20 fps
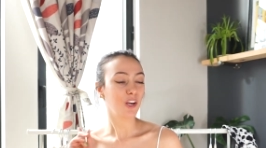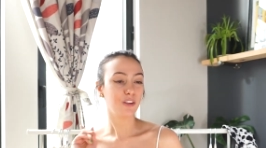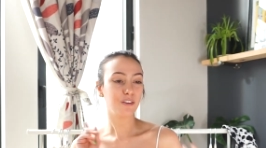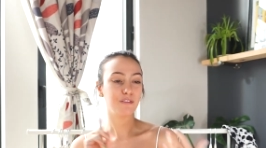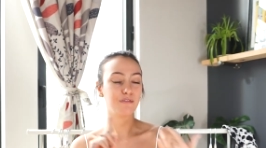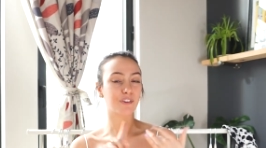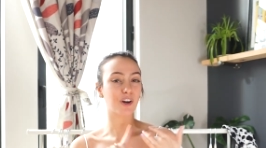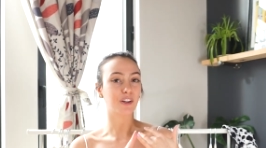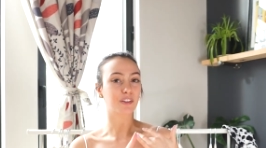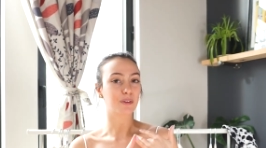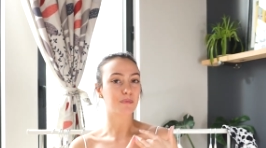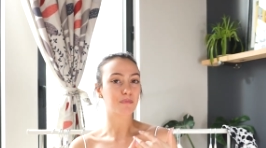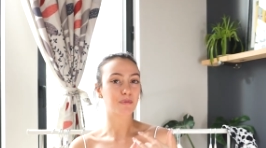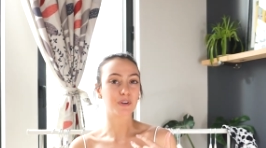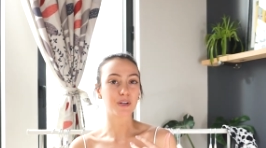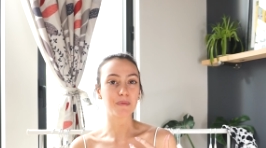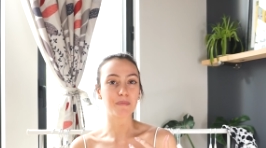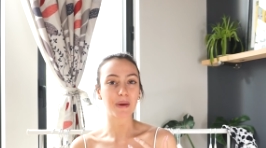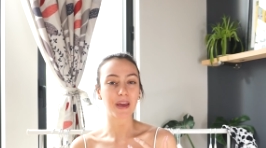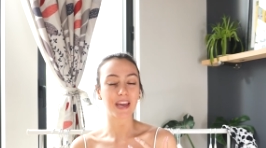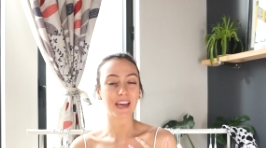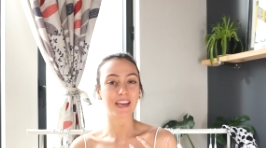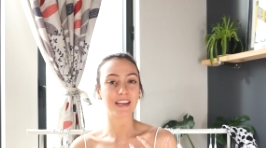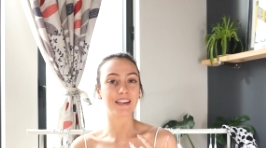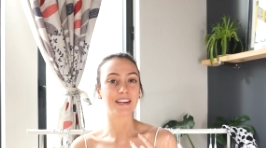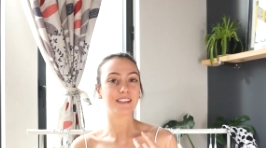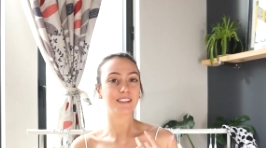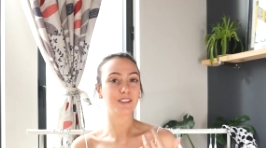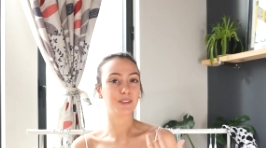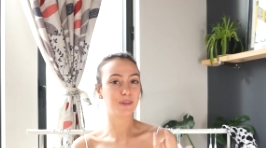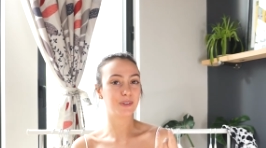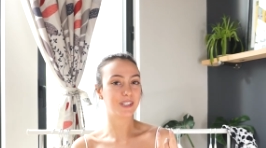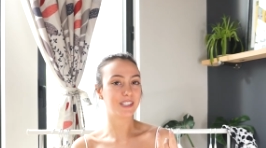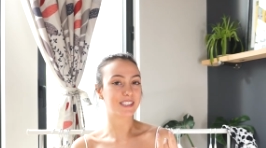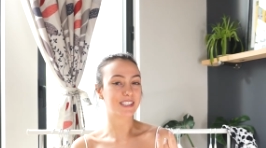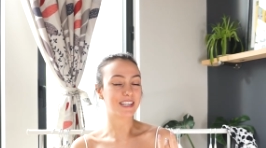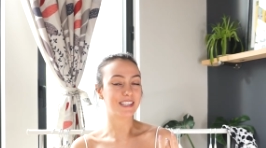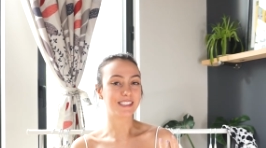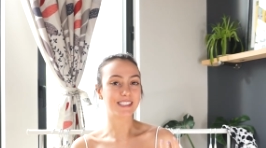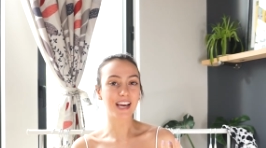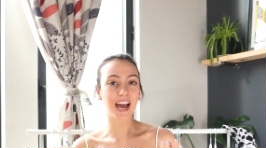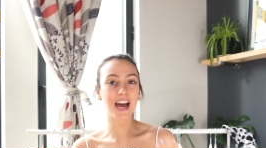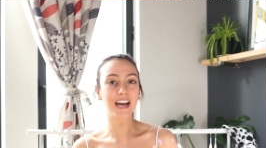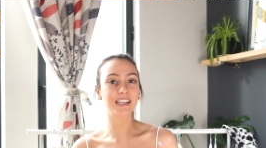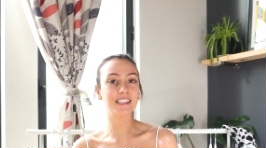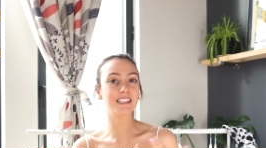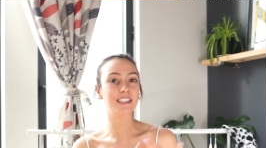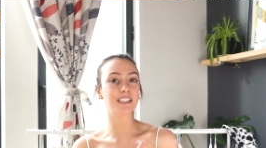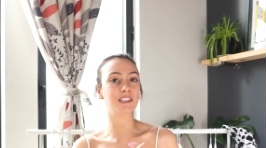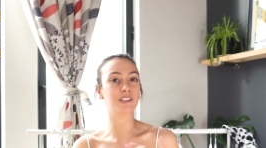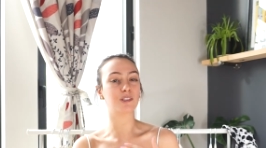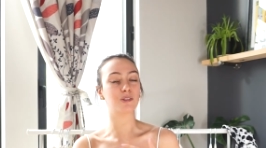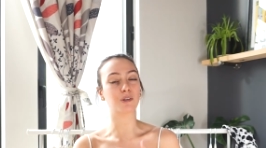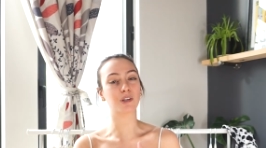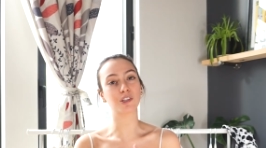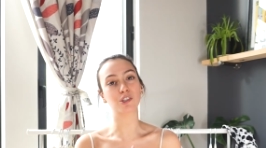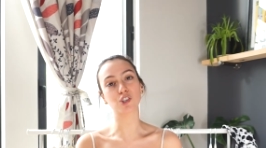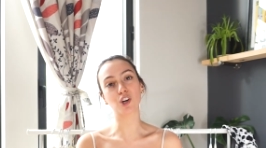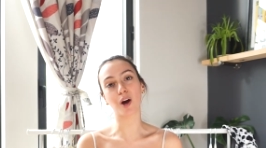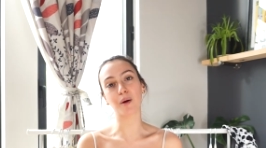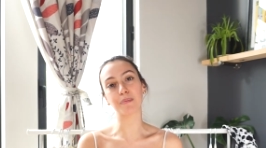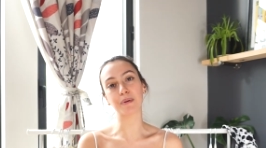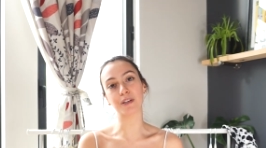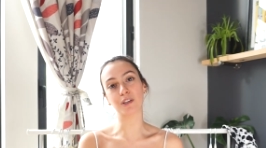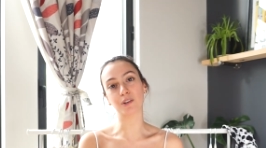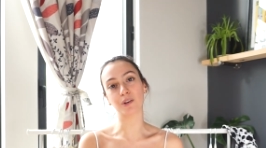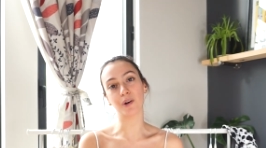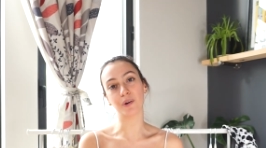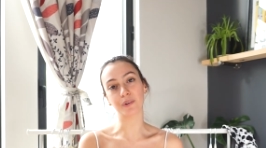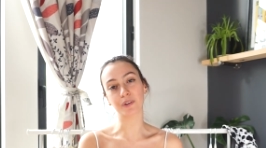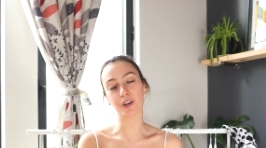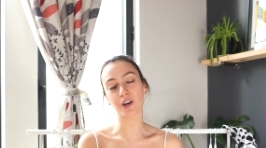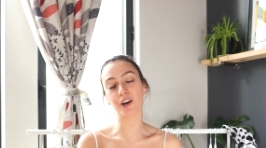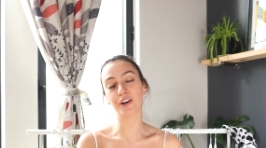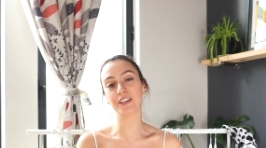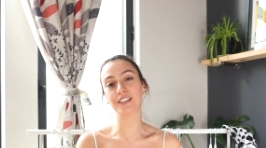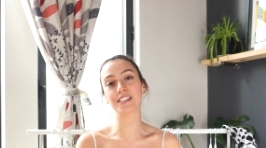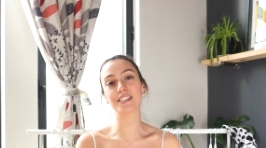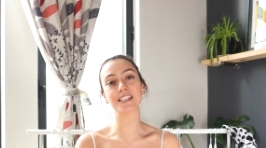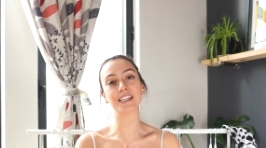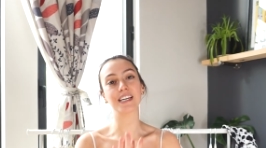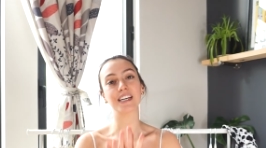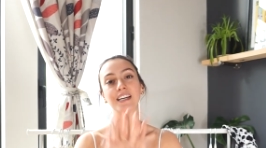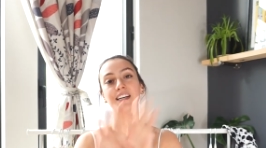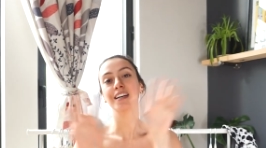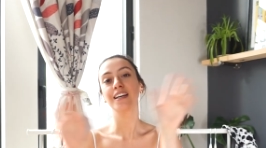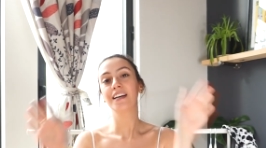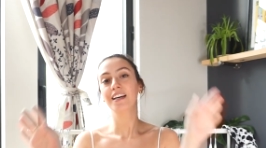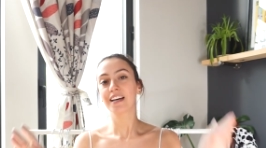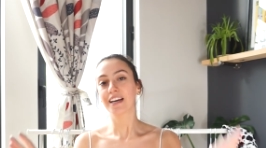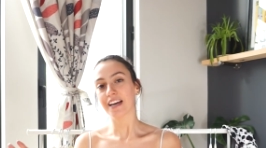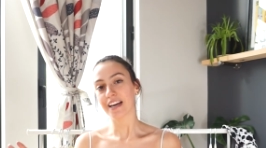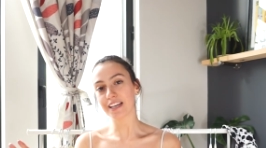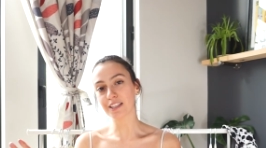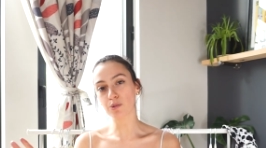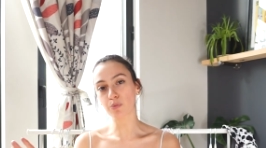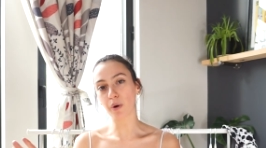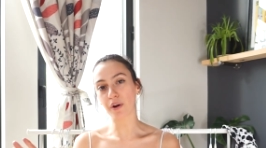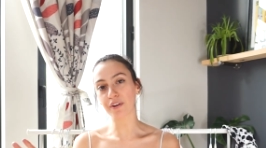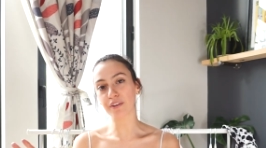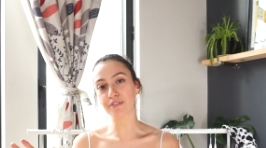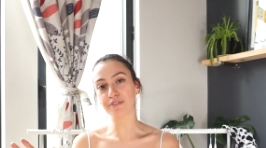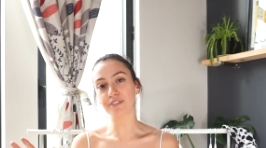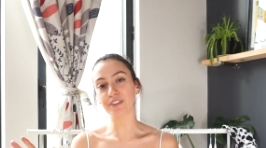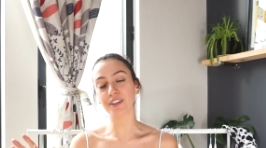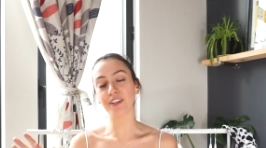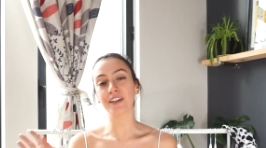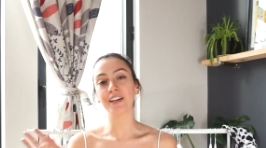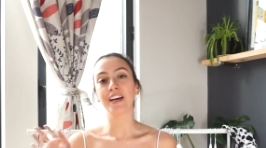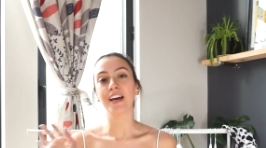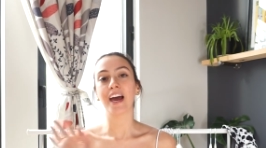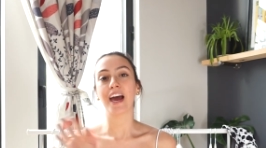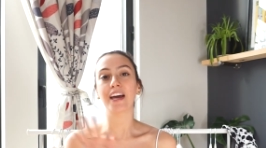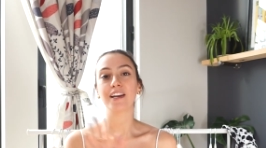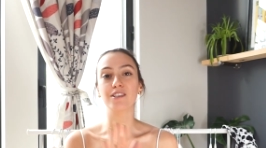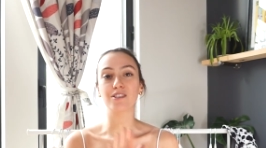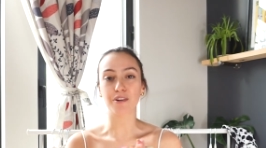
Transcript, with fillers: You've got the prepaid duties and taxes. You can shop in your own currency. It's wonderful. And